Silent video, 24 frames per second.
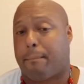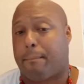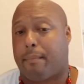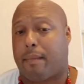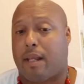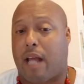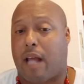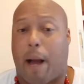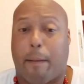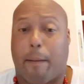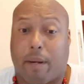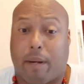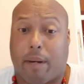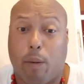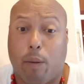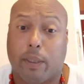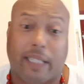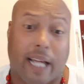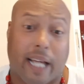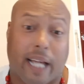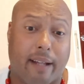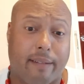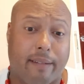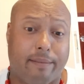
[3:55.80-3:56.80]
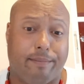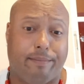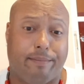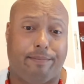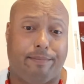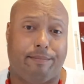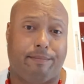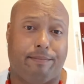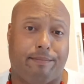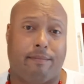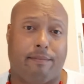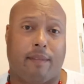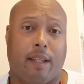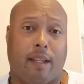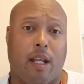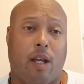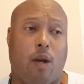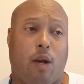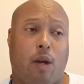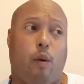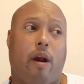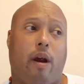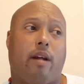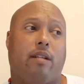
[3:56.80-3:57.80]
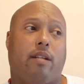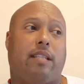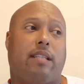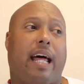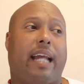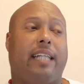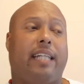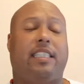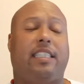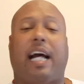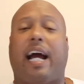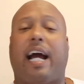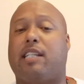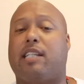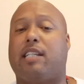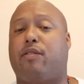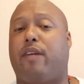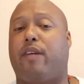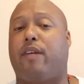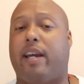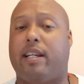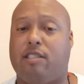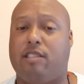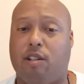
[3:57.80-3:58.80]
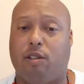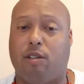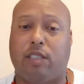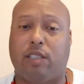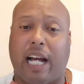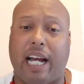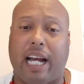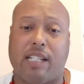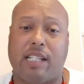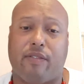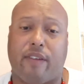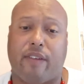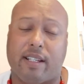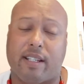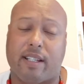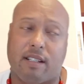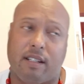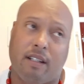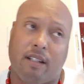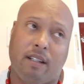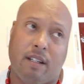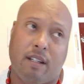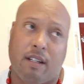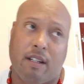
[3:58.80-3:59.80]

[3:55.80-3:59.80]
I'm good with that. Whereas a lot of Giants fans, Giants fans are